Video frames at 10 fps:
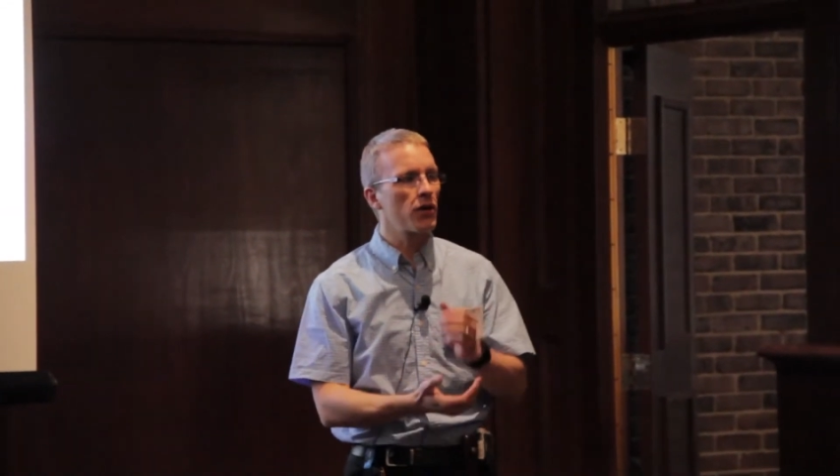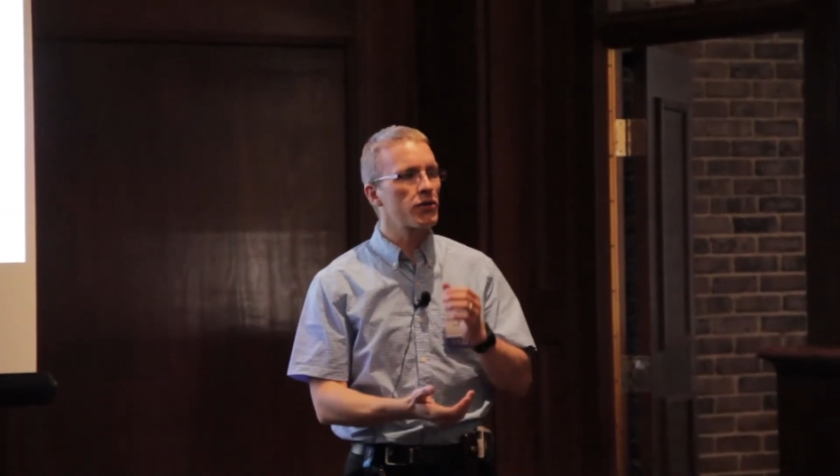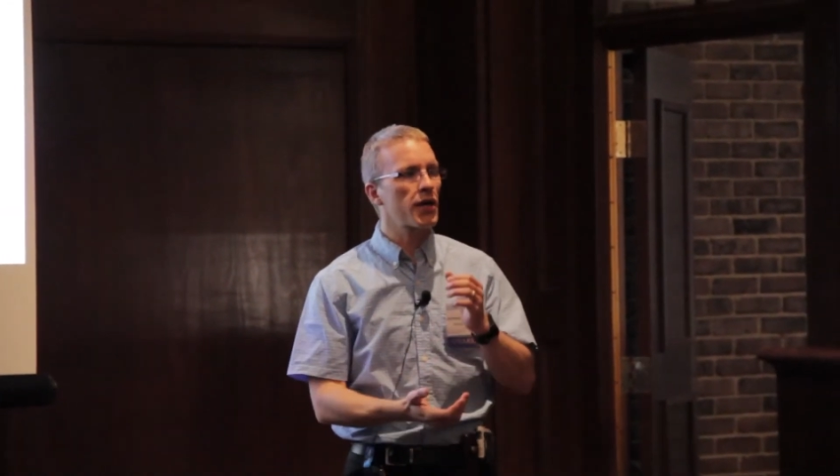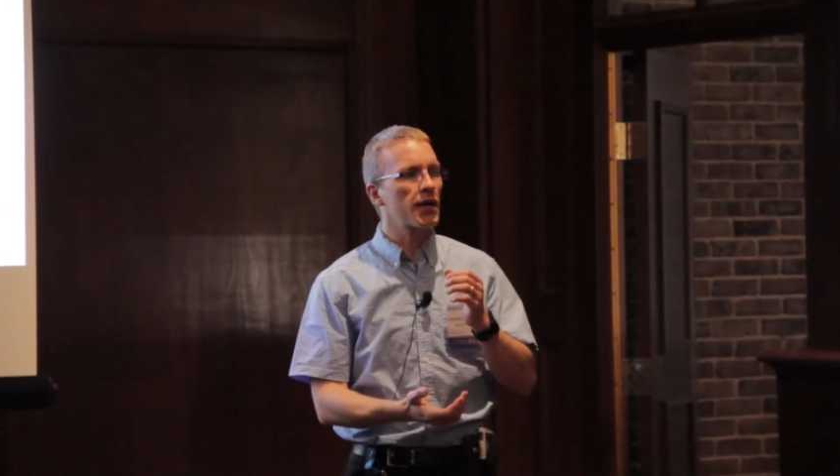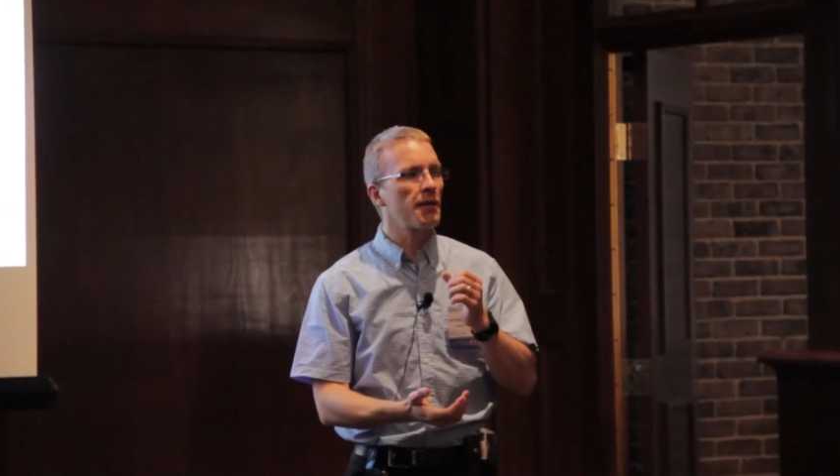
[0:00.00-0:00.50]

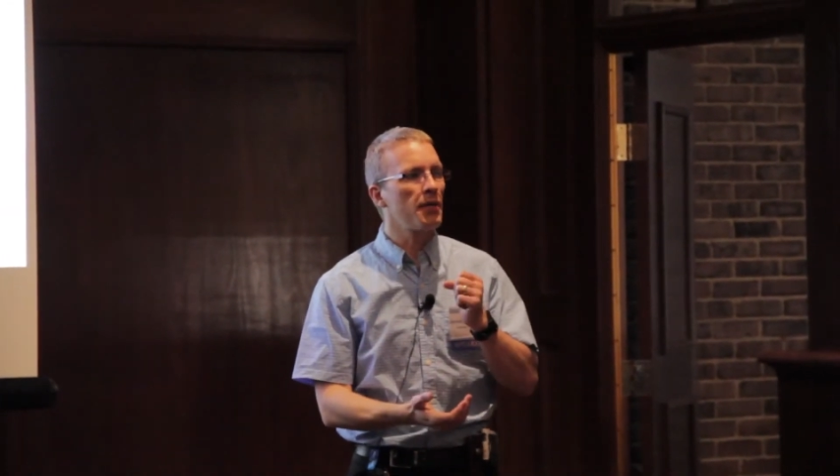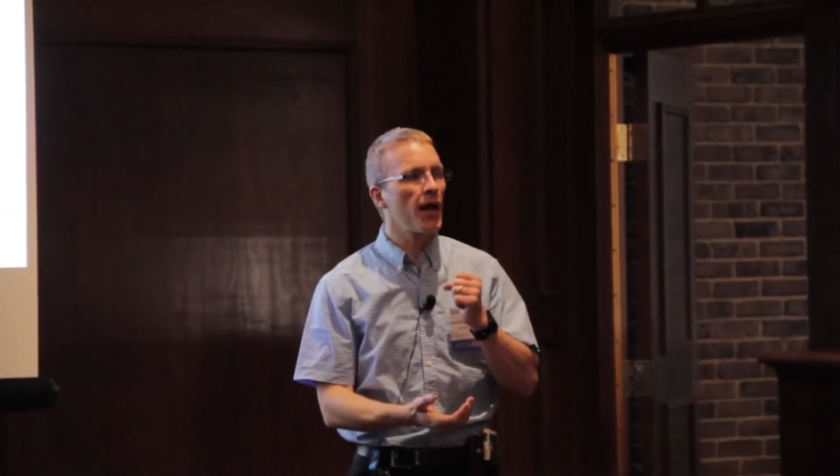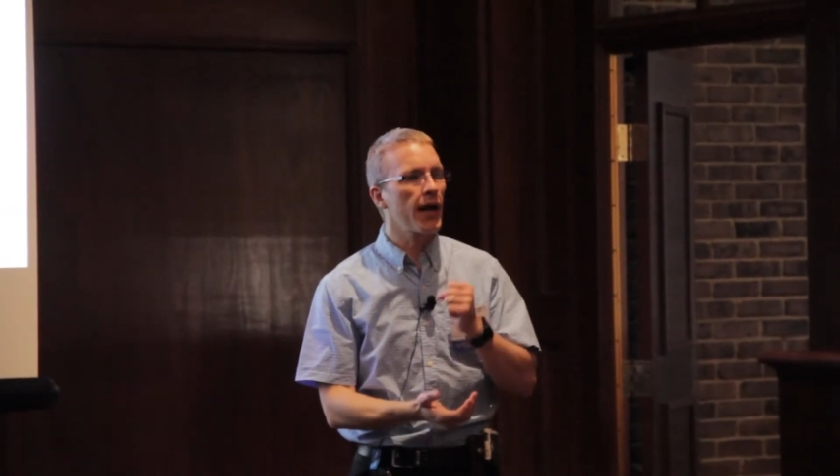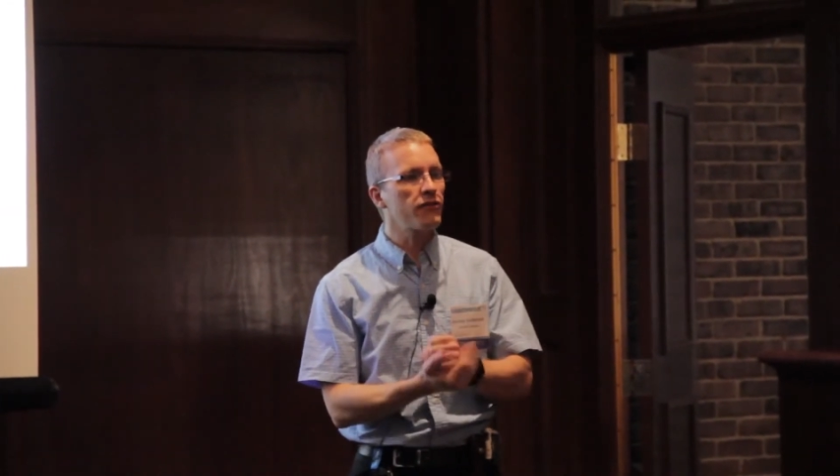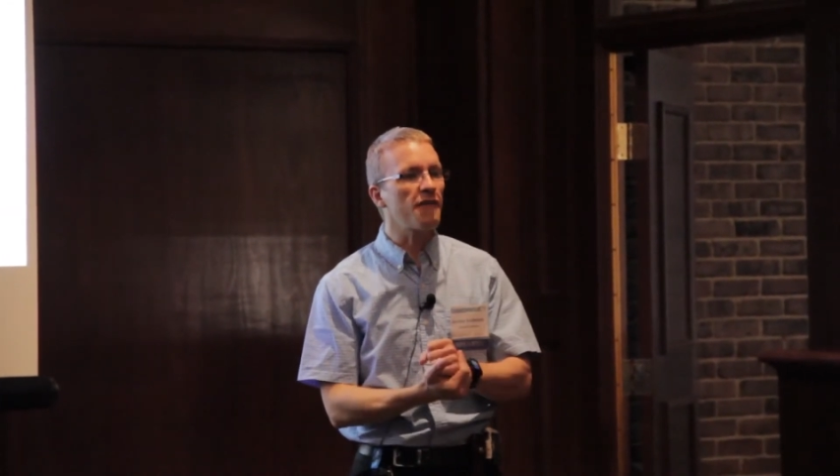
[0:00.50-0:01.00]
goes out of
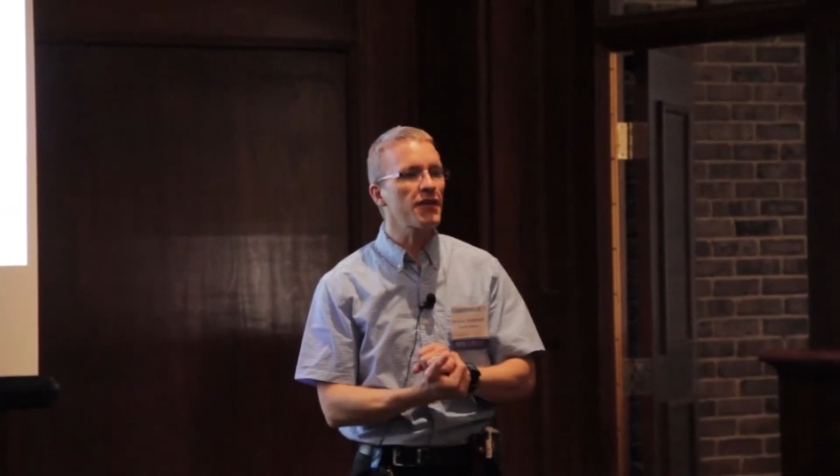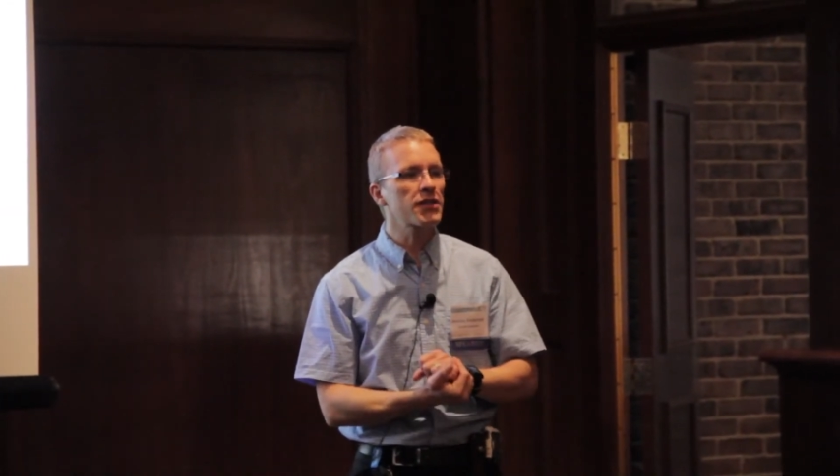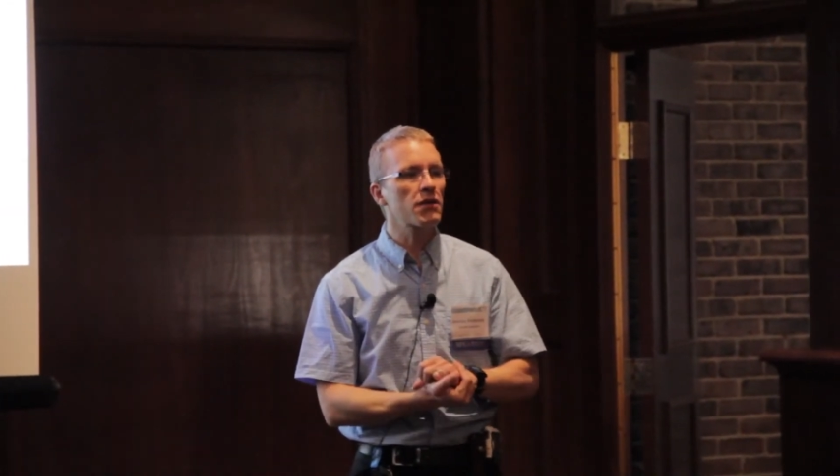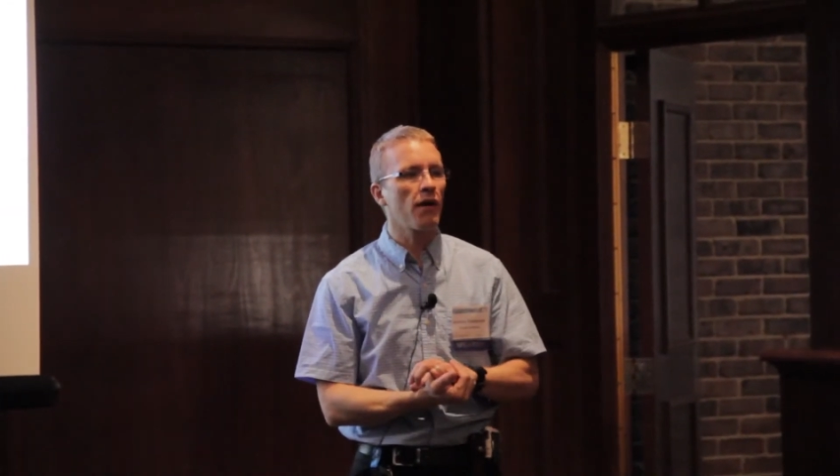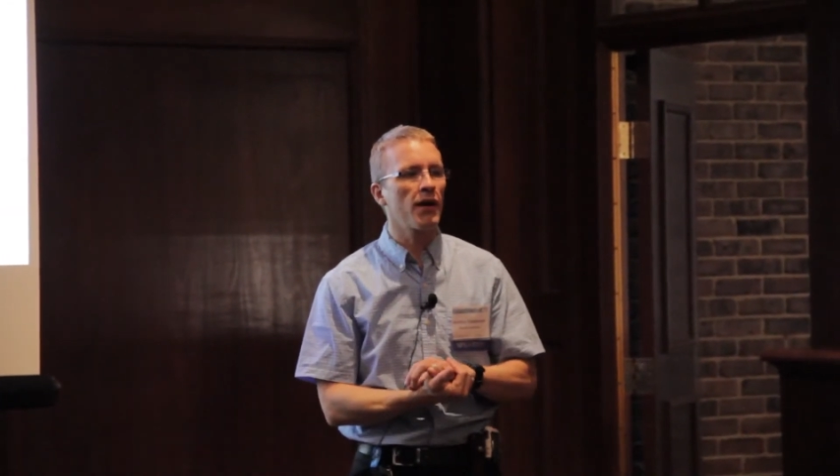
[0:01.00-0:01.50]
compliance, you
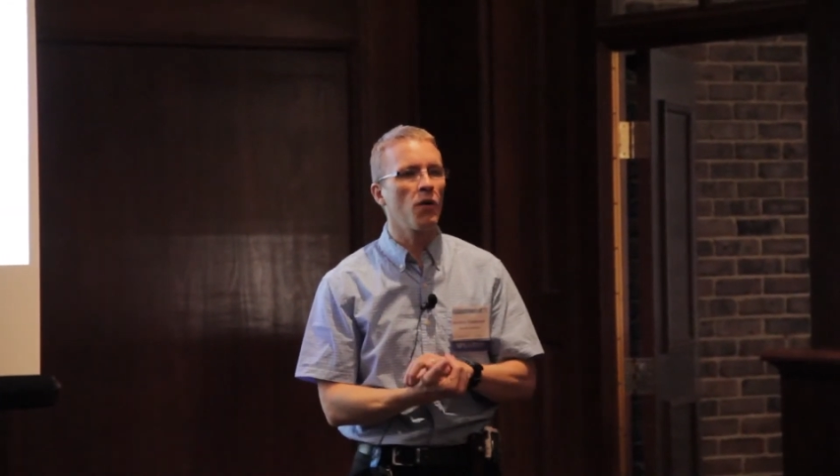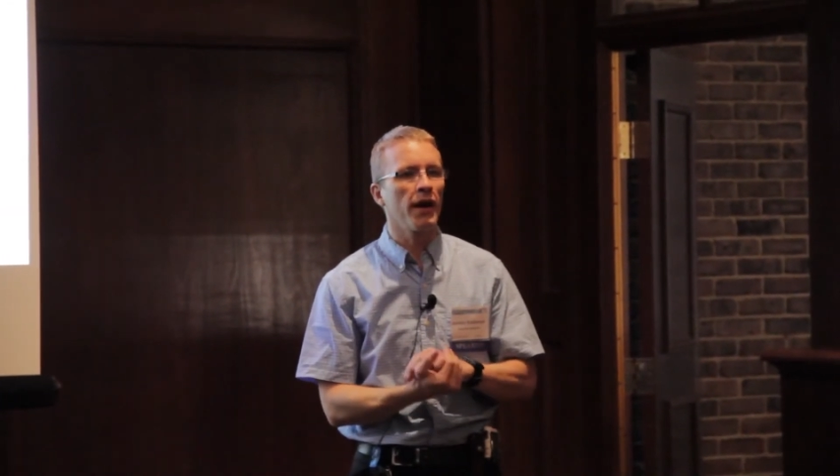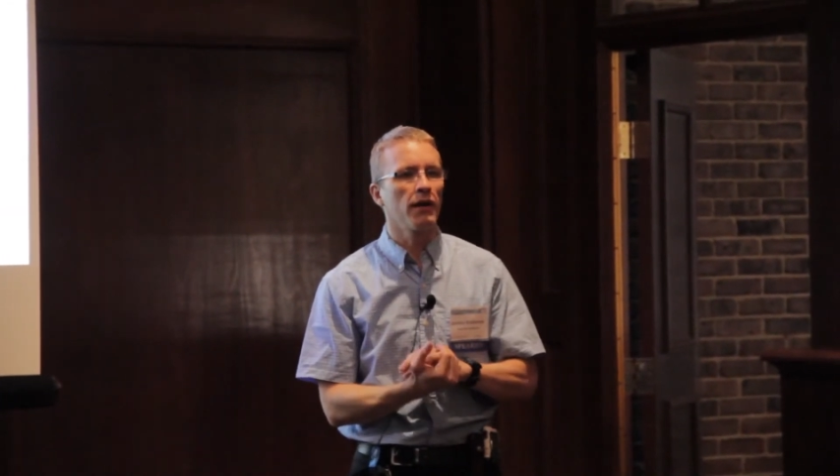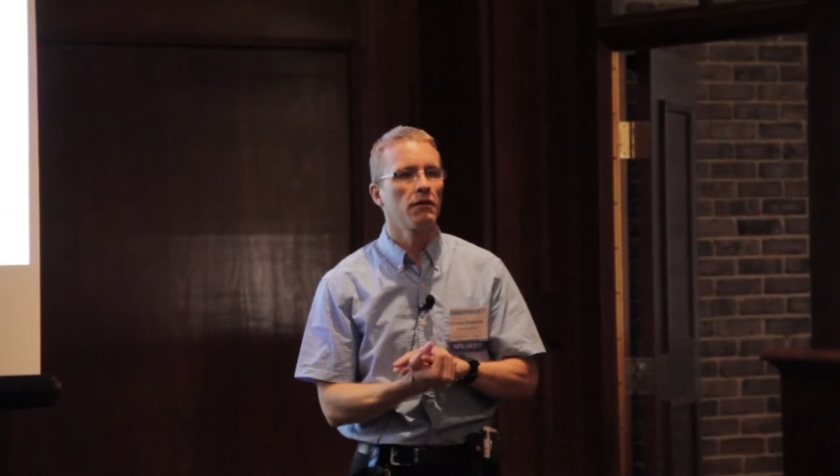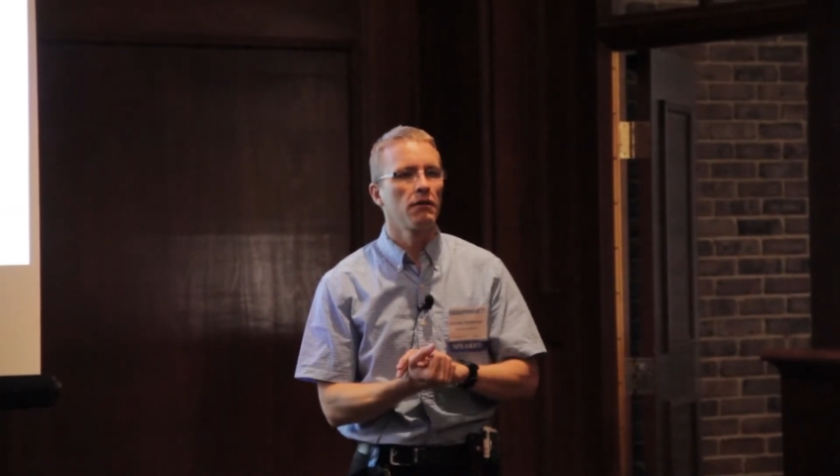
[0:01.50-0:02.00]
fix it right away.